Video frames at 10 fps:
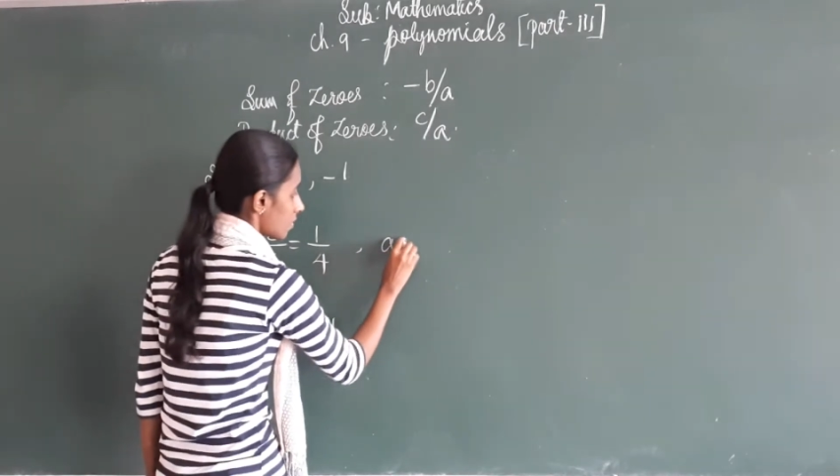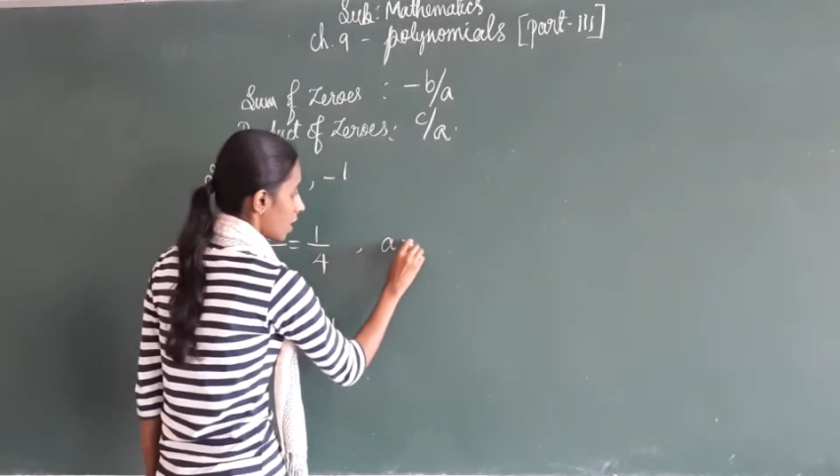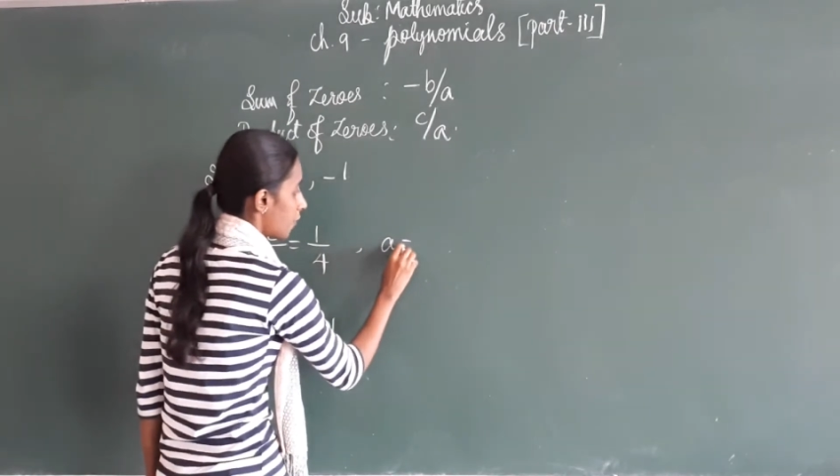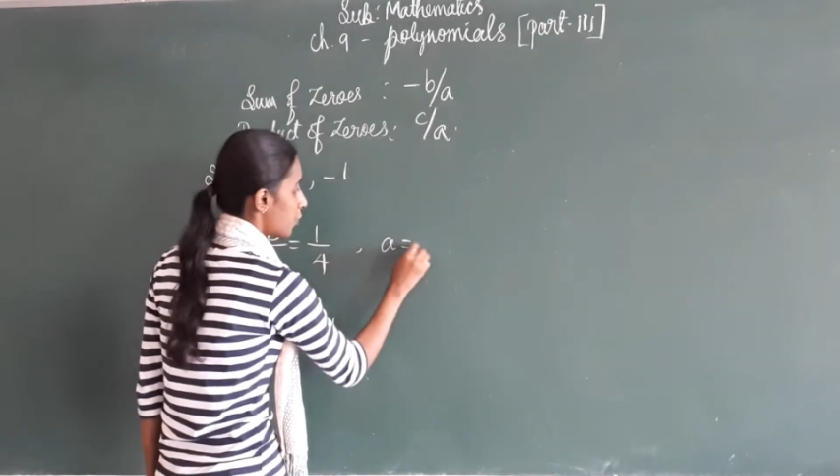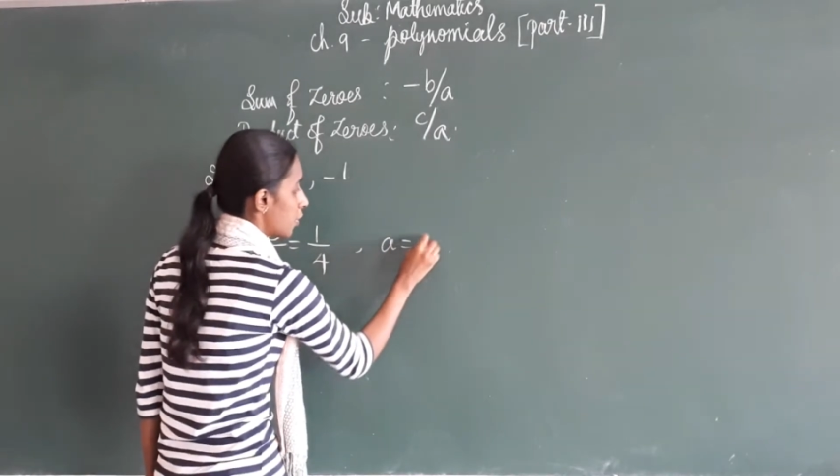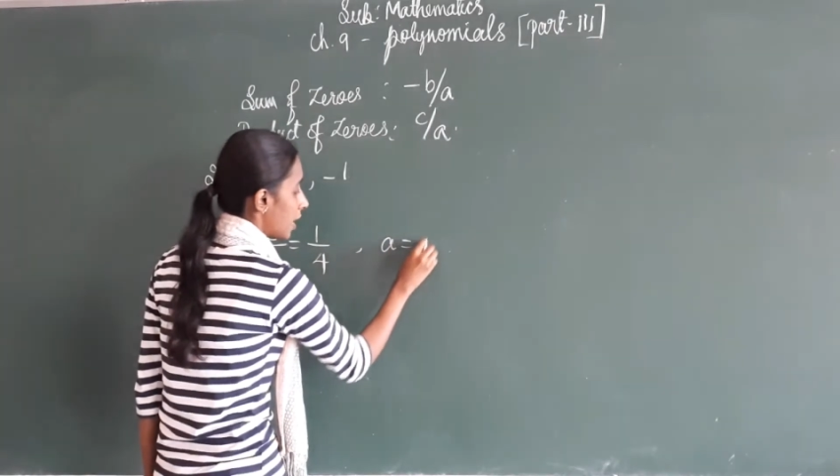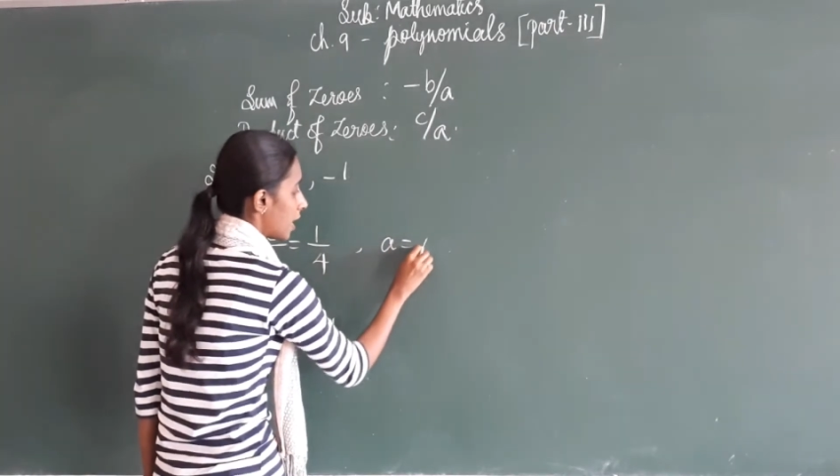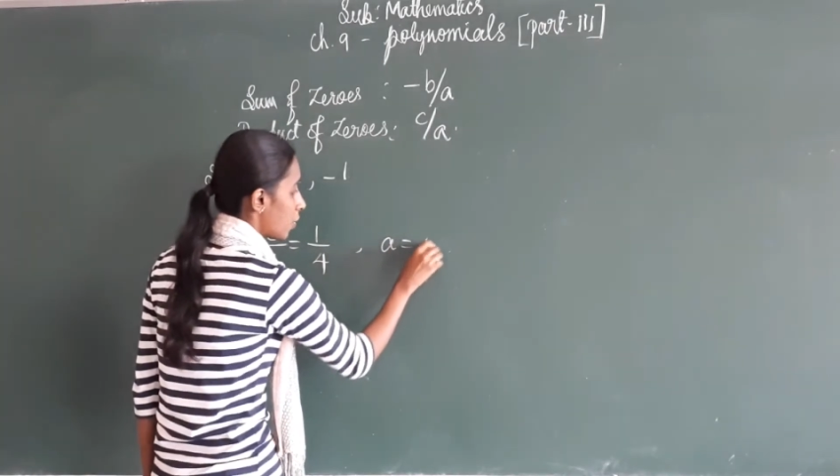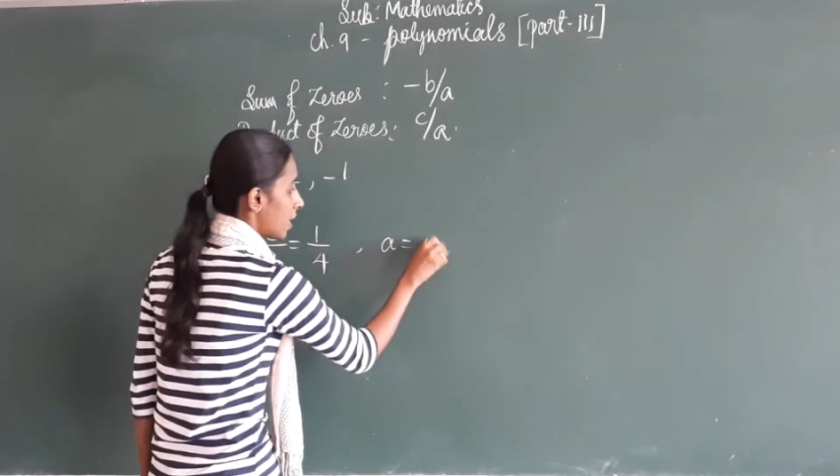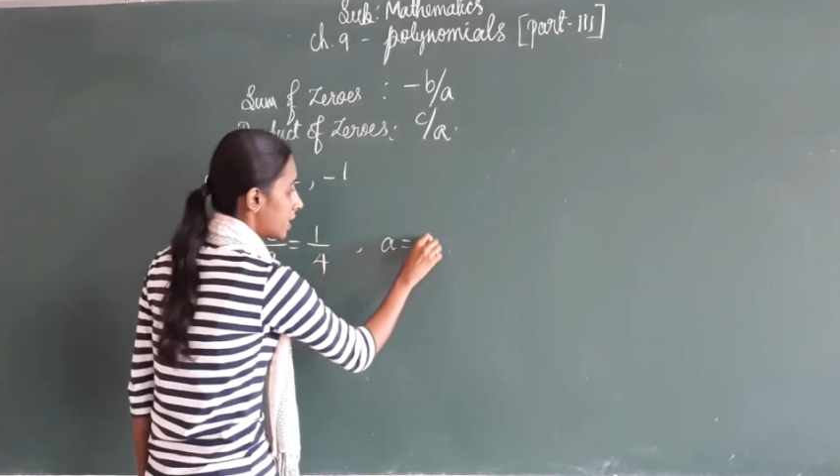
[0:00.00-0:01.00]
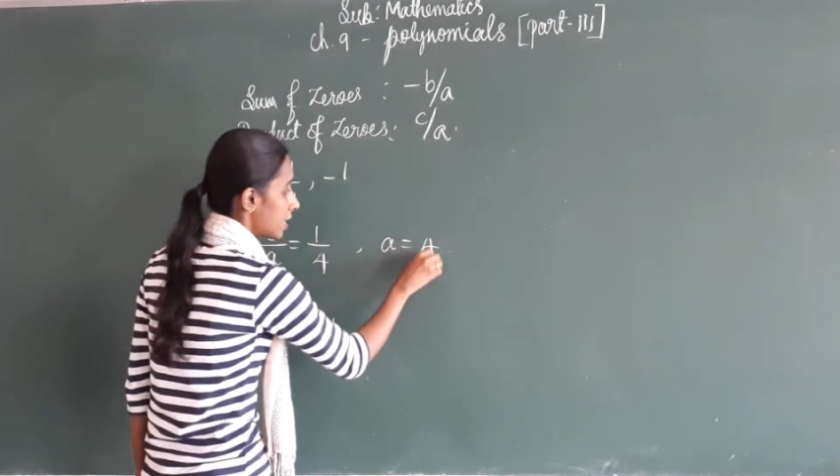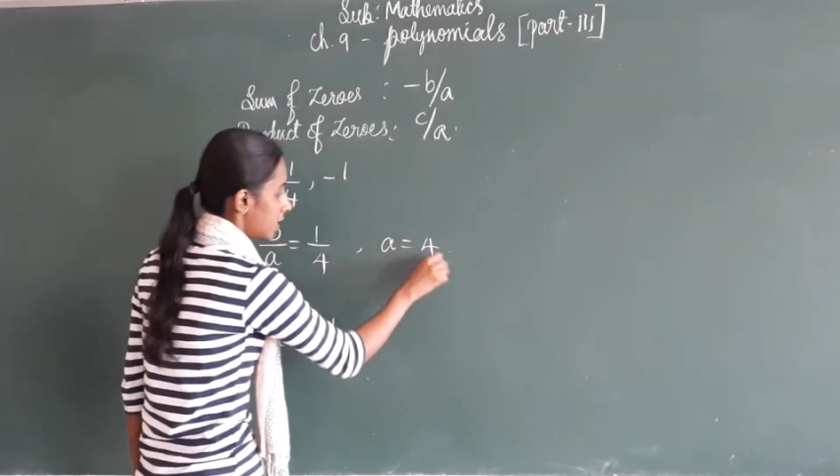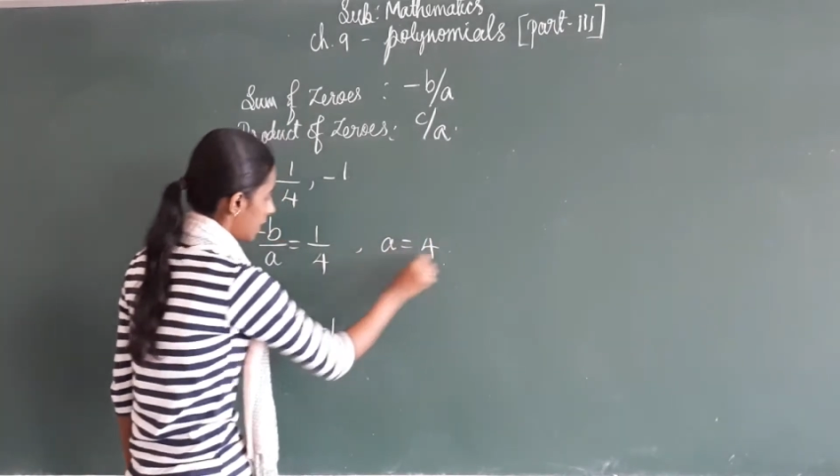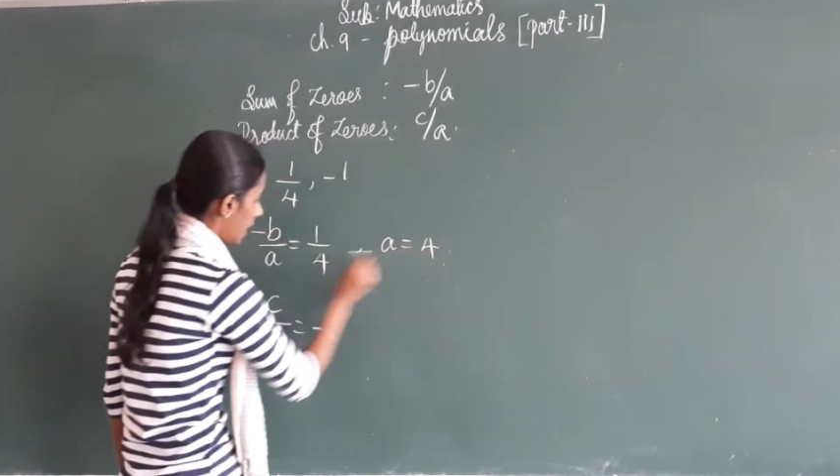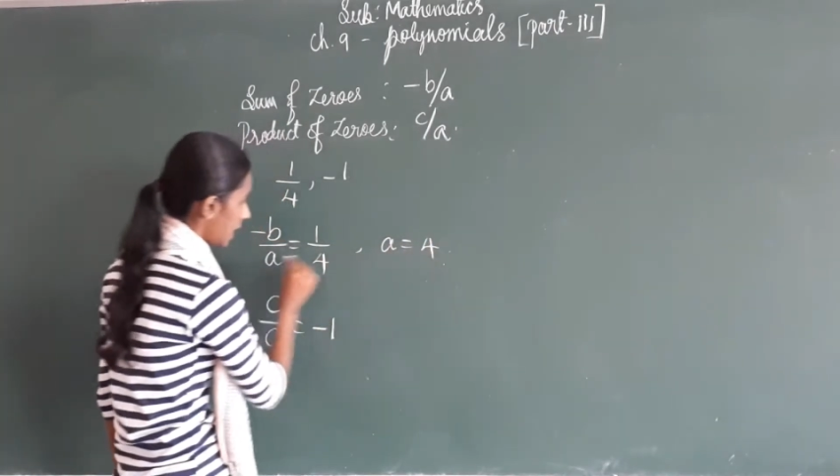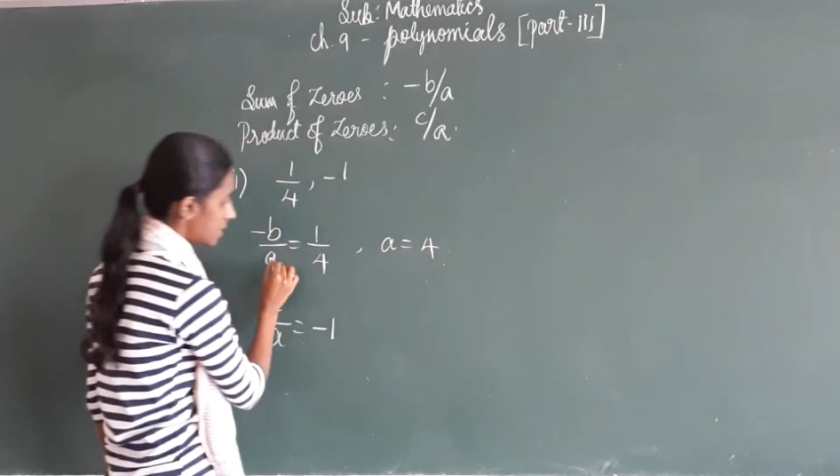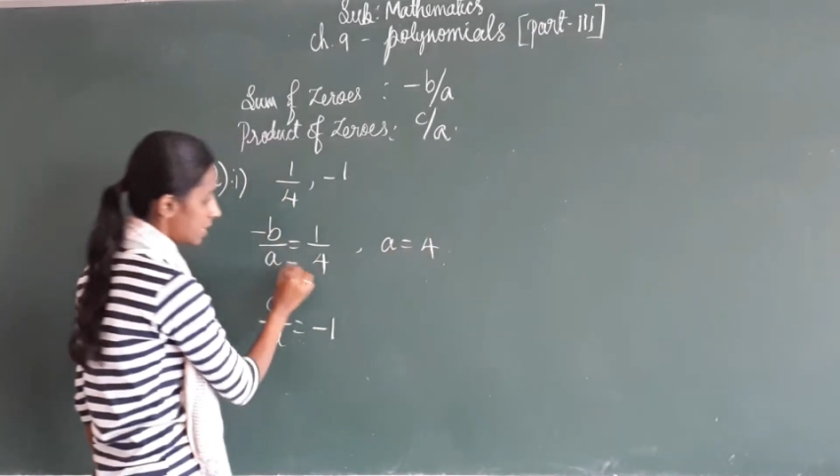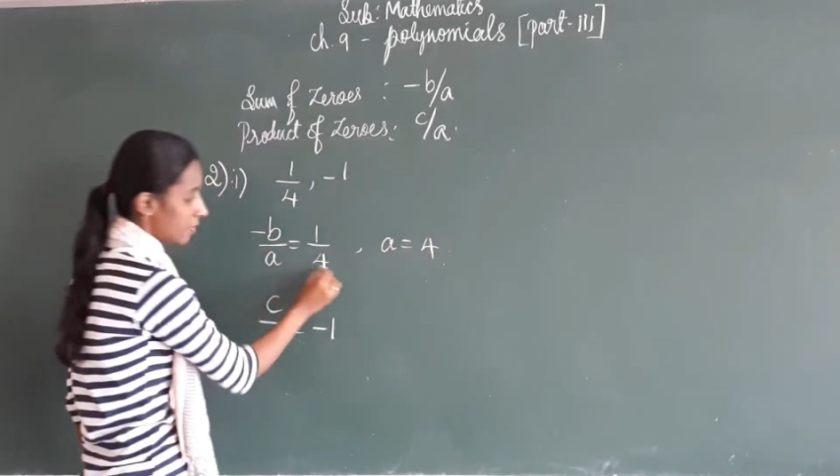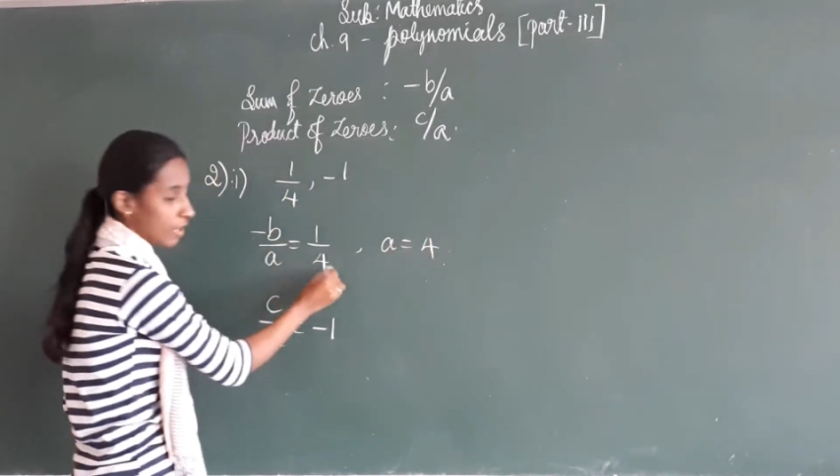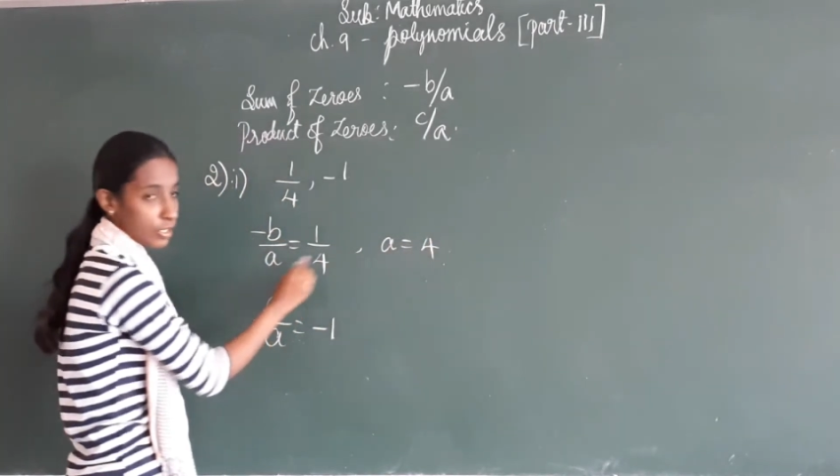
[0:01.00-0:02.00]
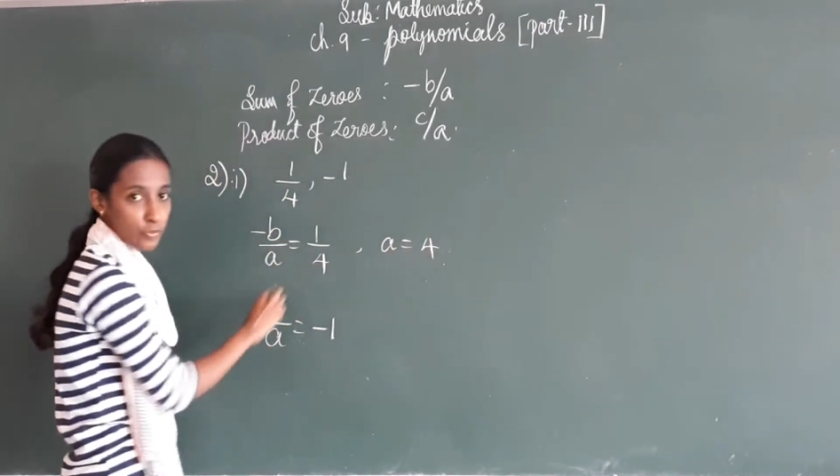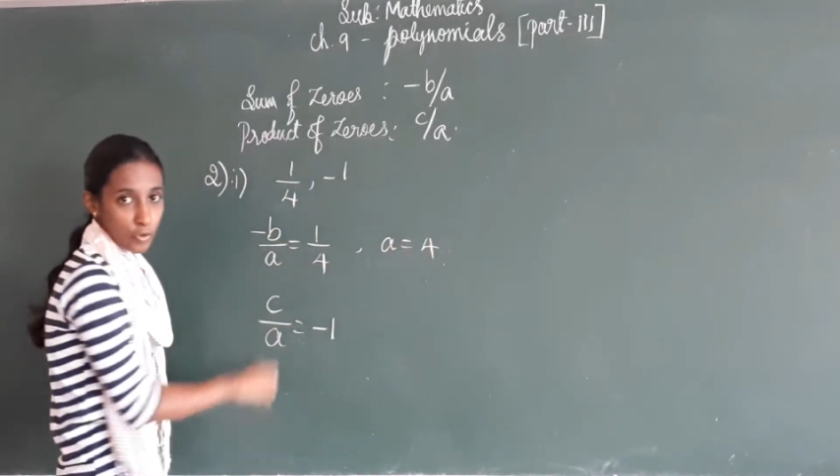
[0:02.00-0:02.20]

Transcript: If you equate a is equal to